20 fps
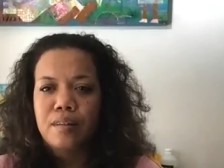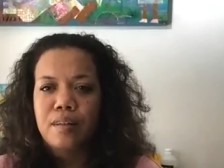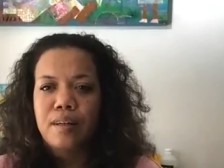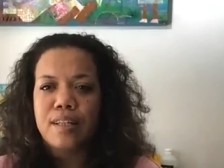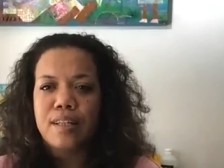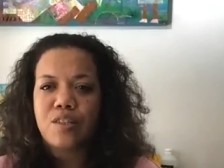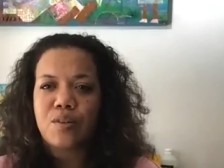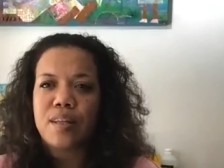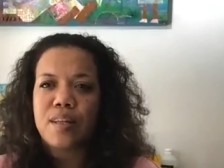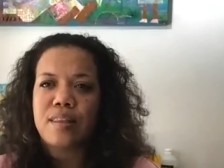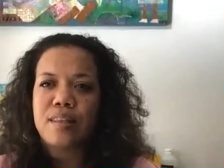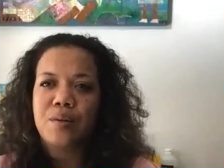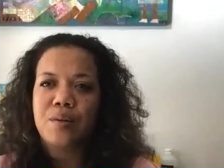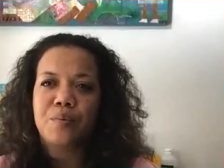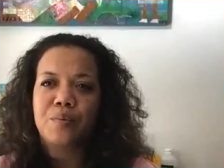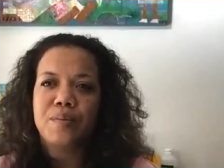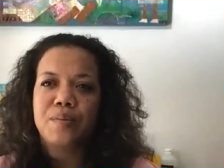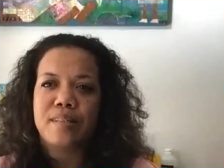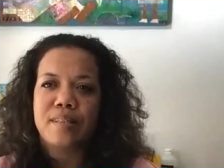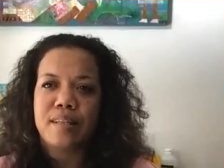And so I think
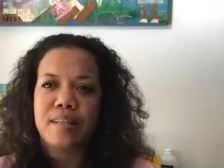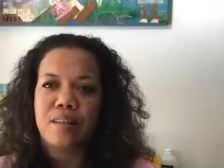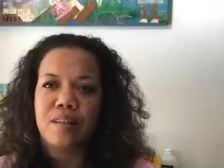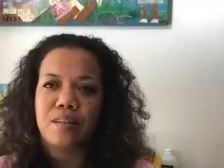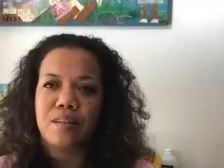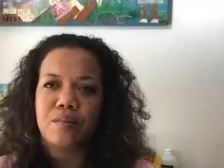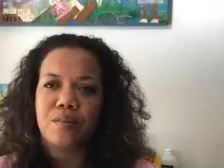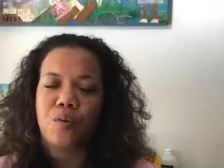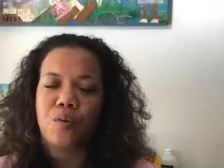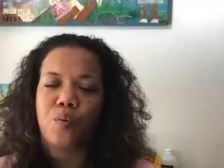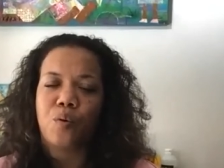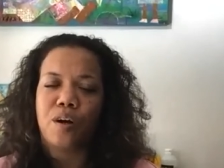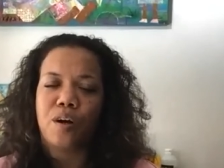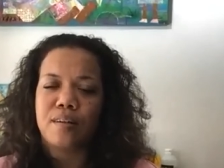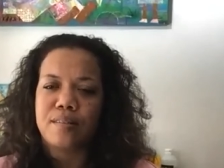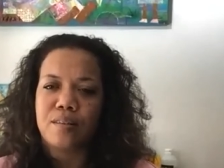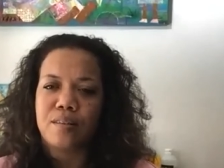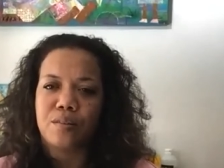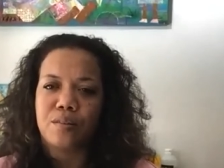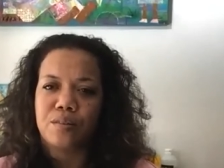when you see the
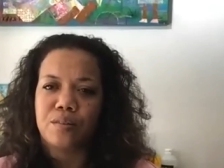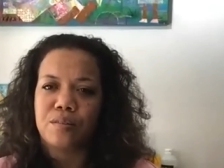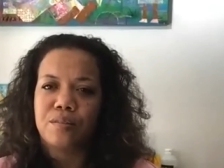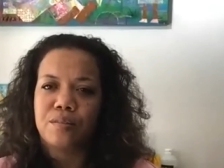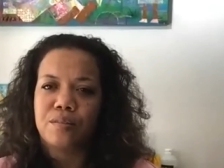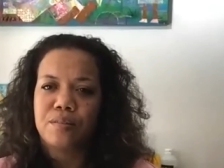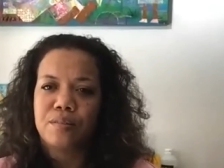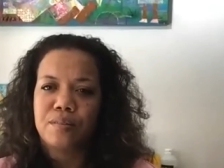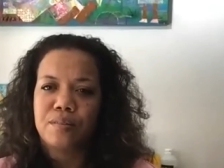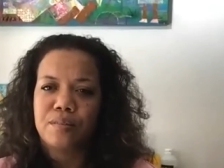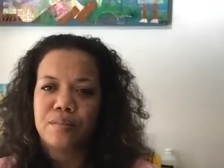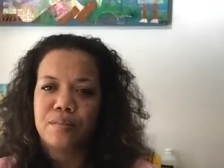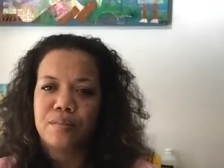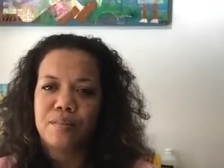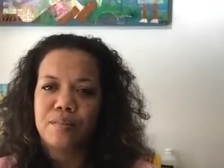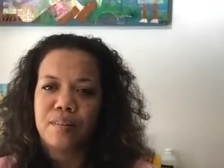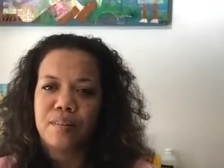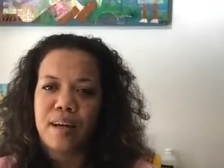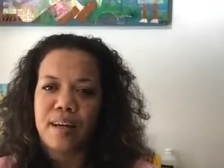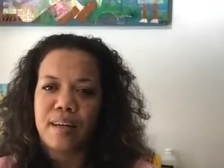works,
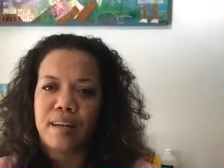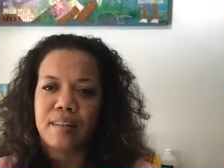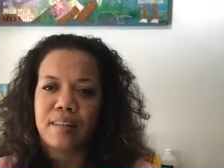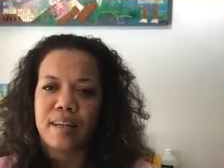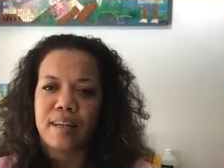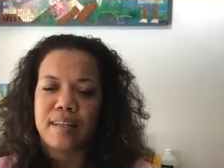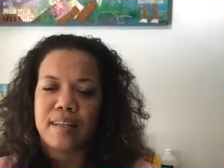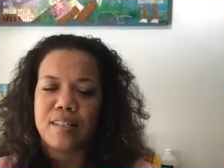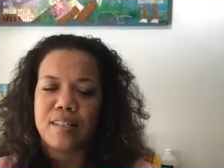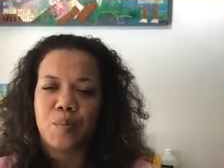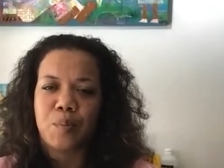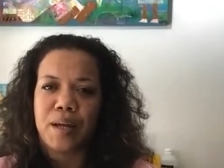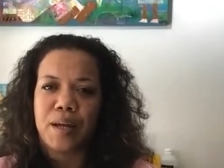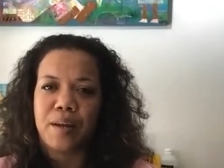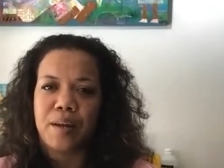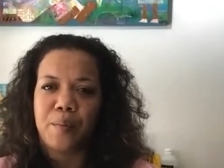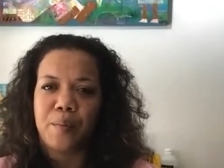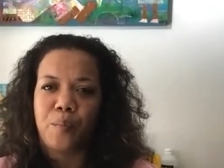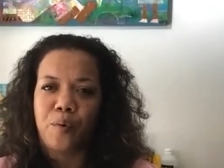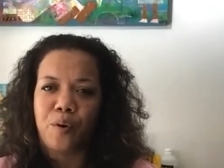I can like
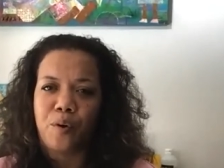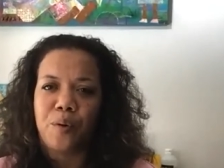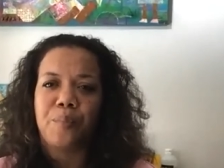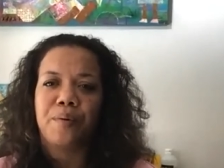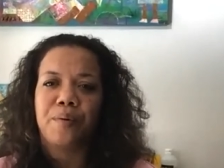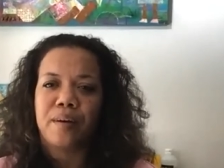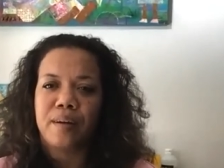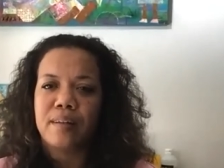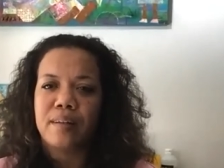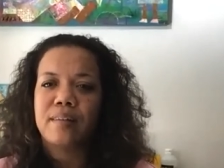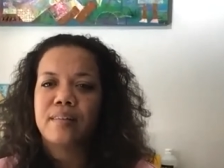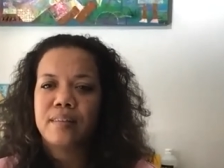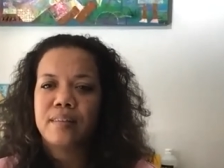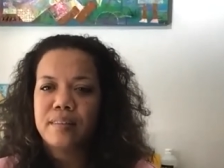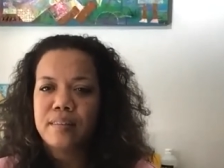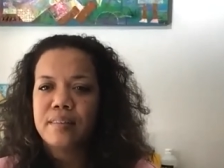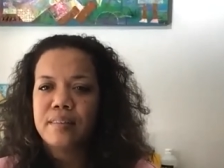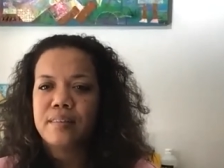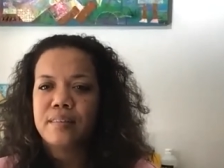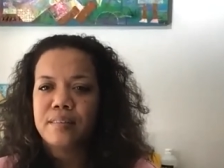explain it more, but
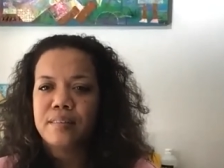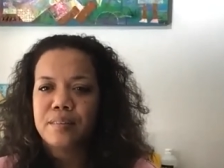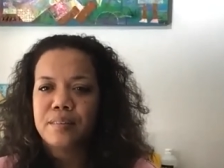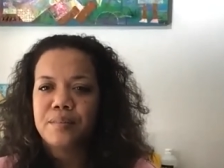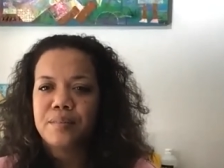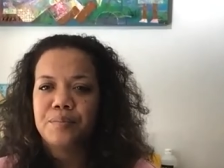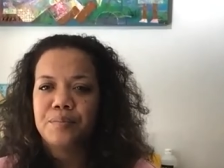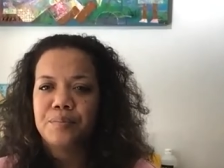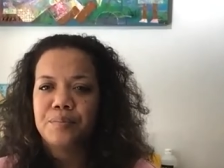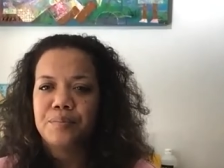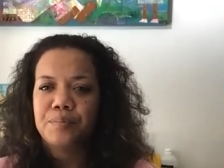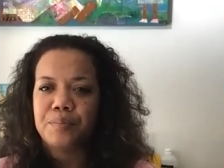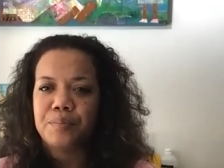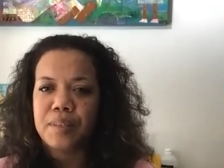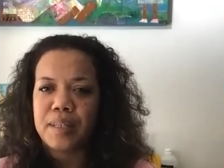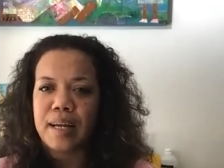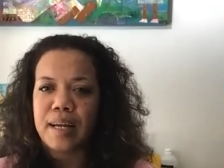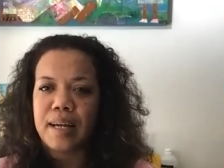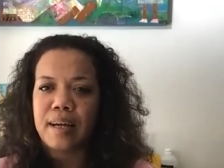yeah.